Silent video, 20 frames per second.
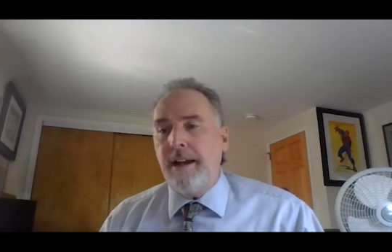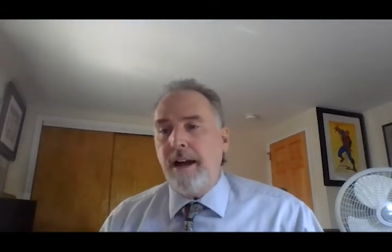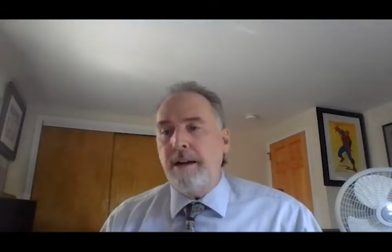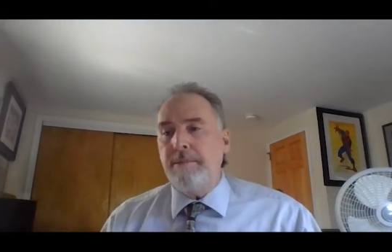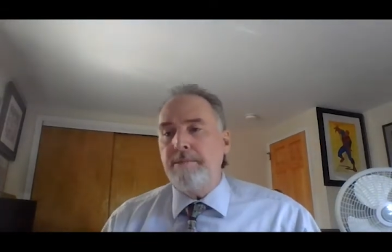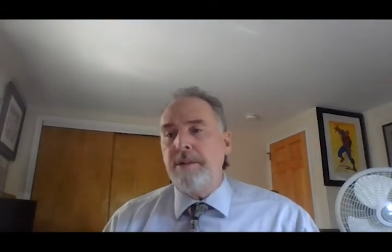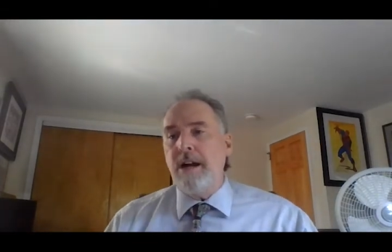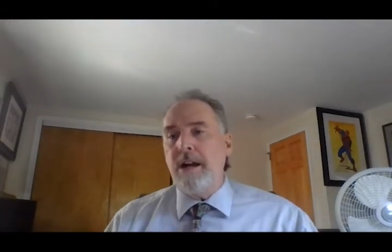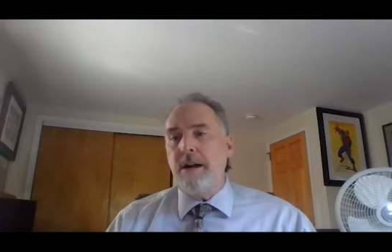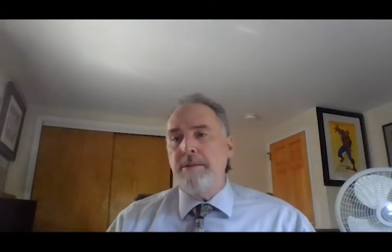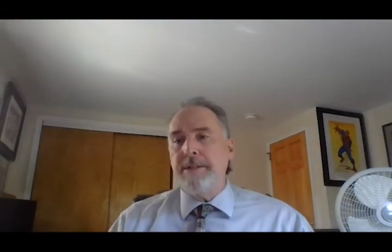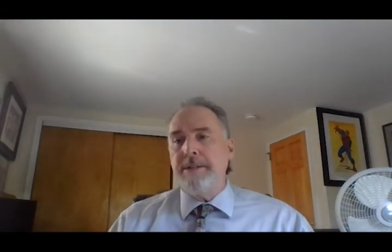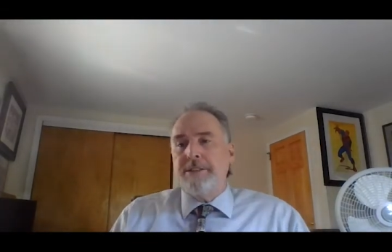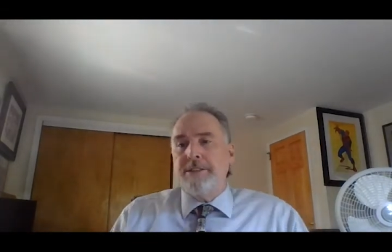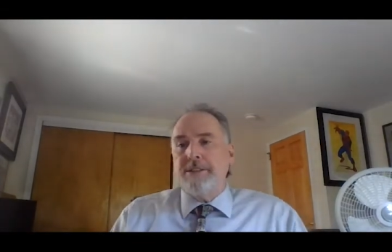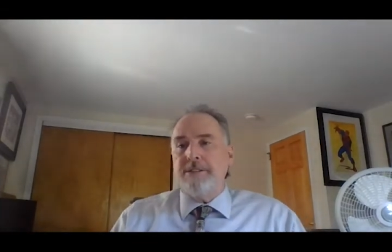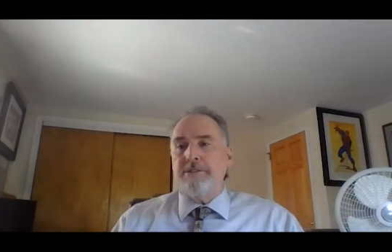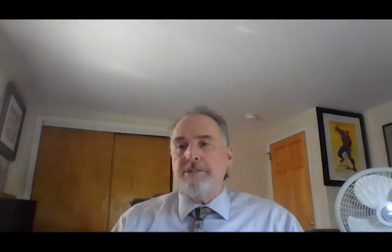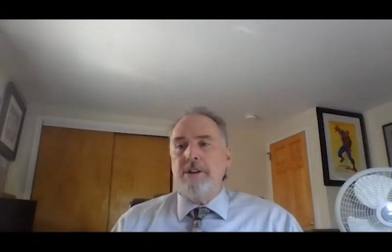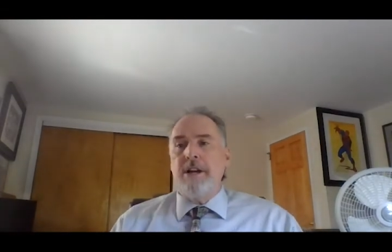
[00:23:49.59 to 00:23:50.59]
I'm coming
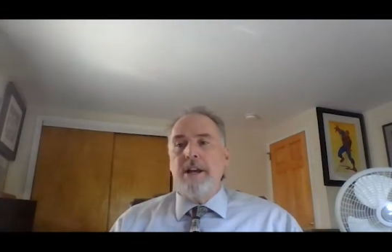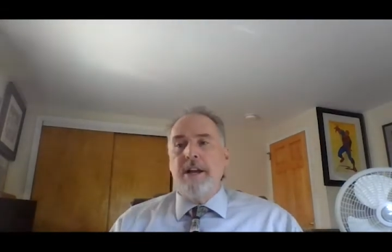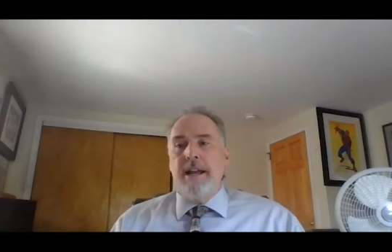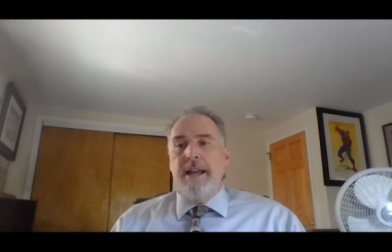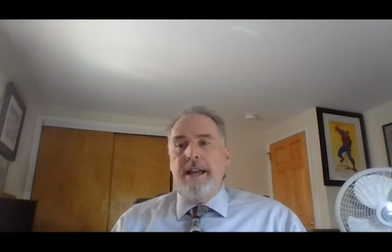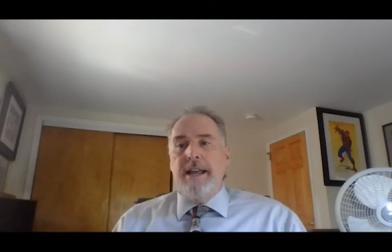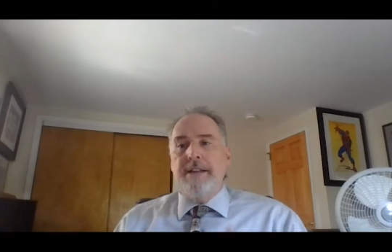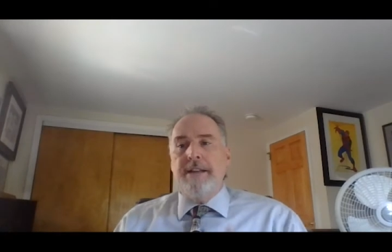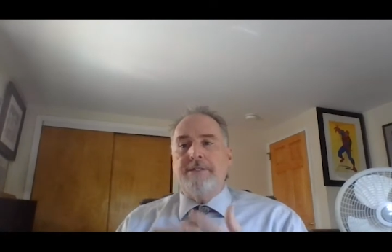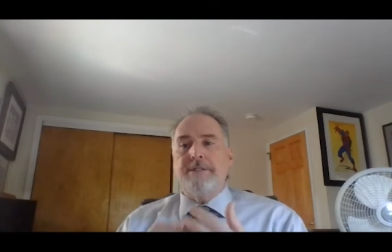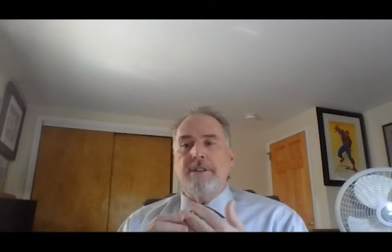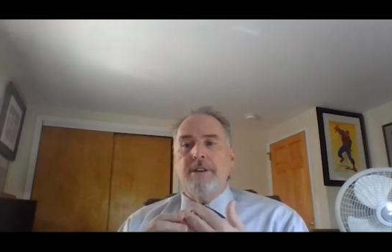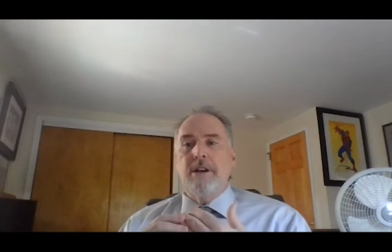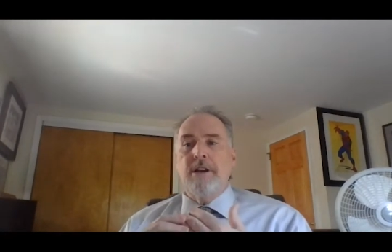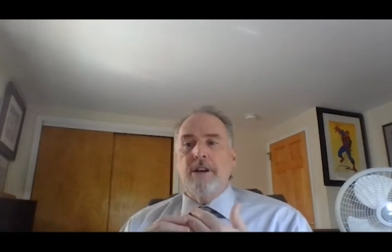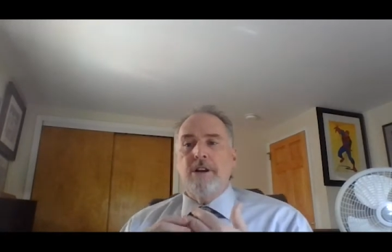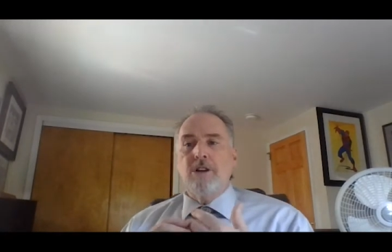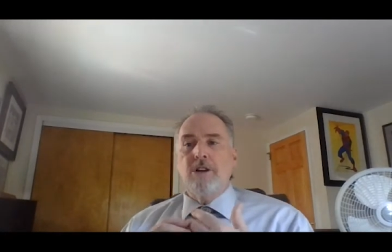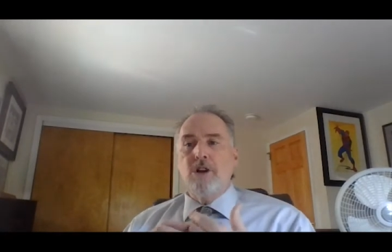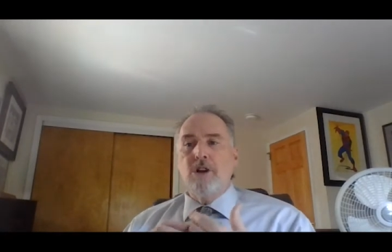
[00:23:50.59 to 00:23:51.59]
to, it's
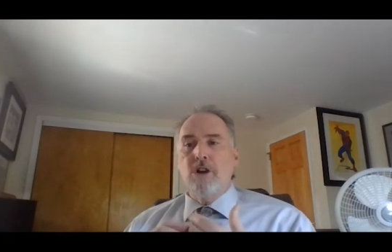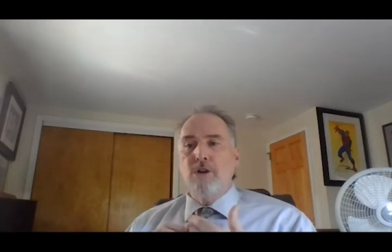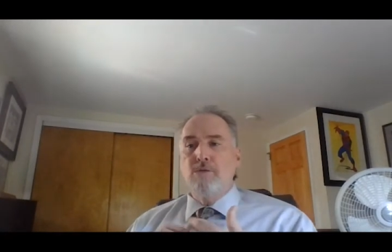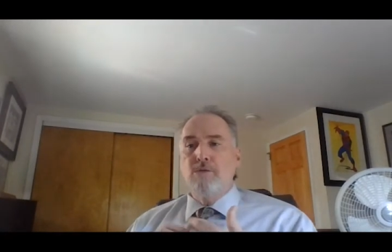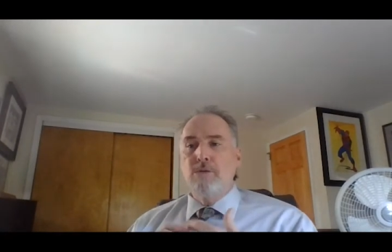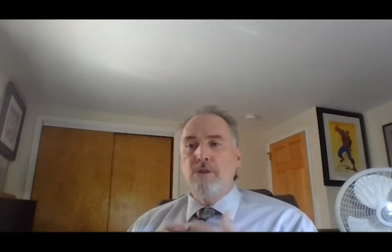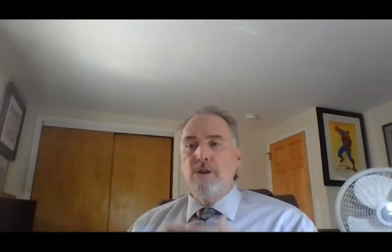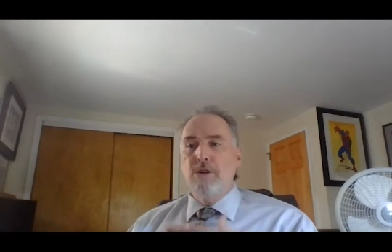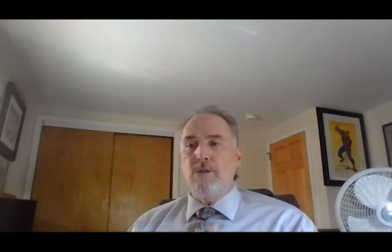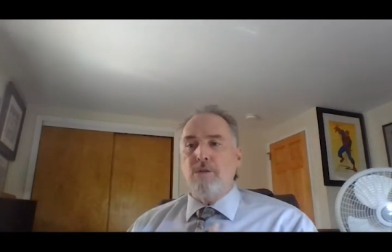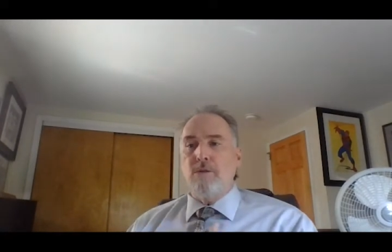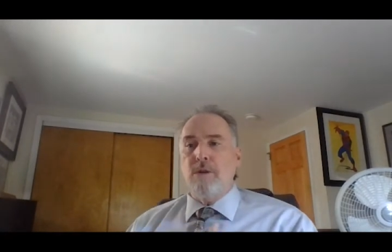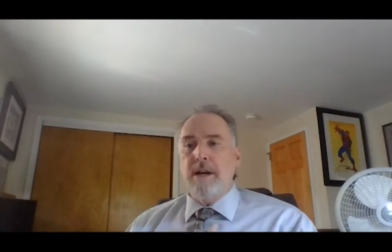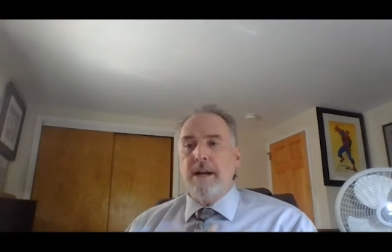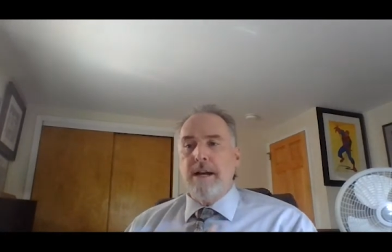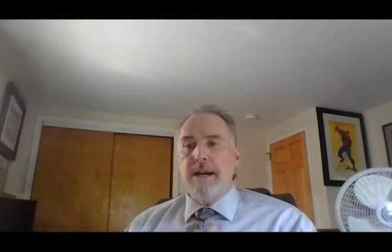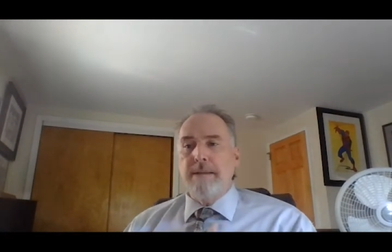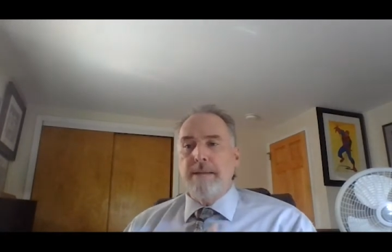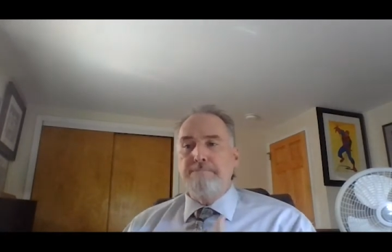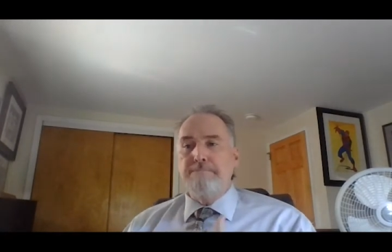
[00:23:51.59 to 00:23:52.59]
Carew,
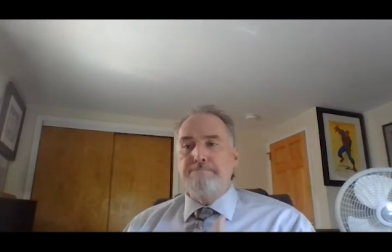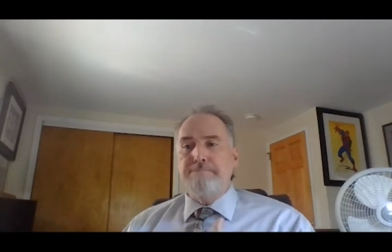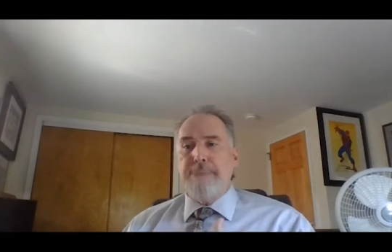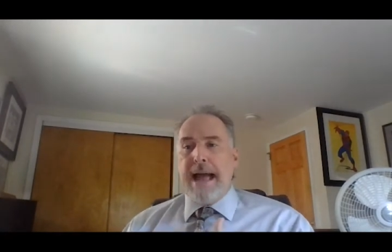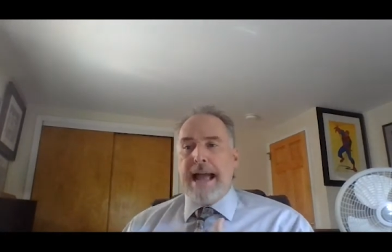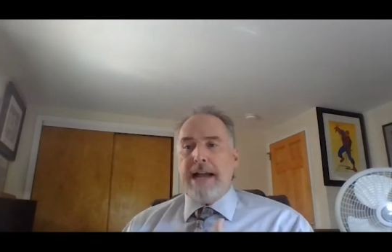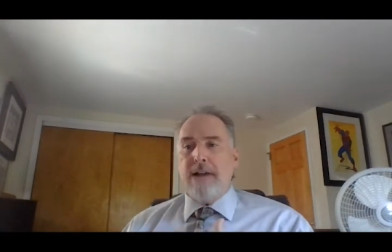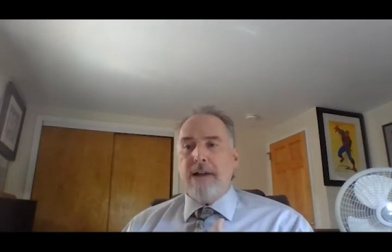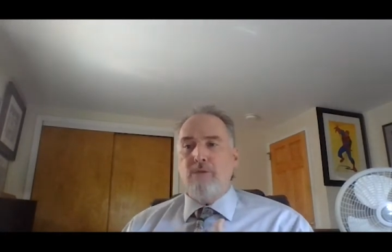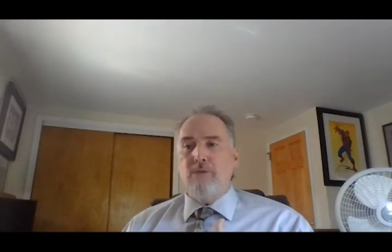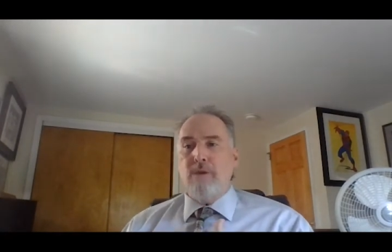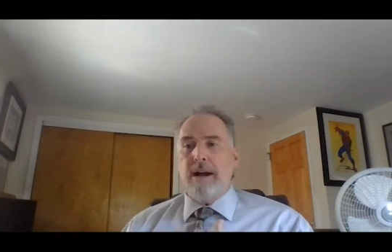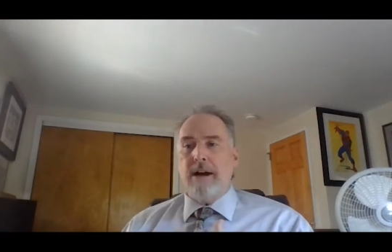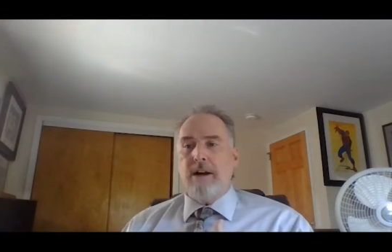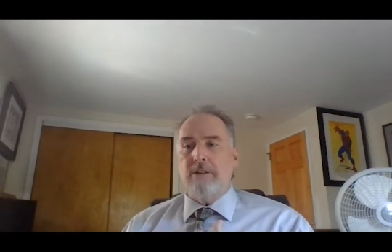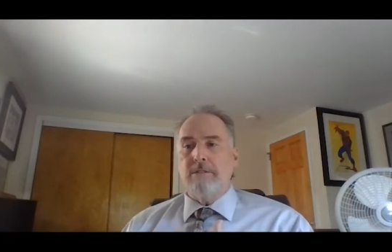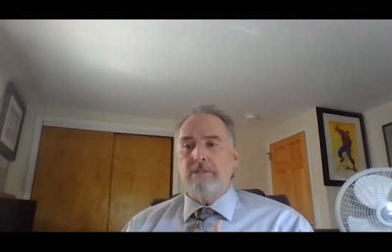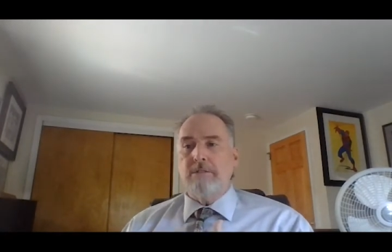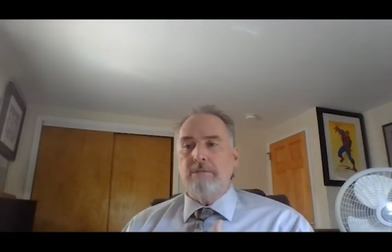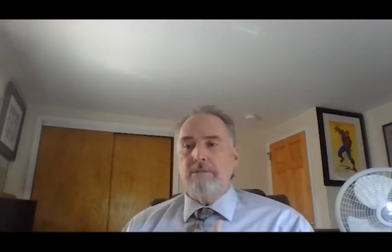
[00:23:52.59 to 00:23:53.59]
Bagwell,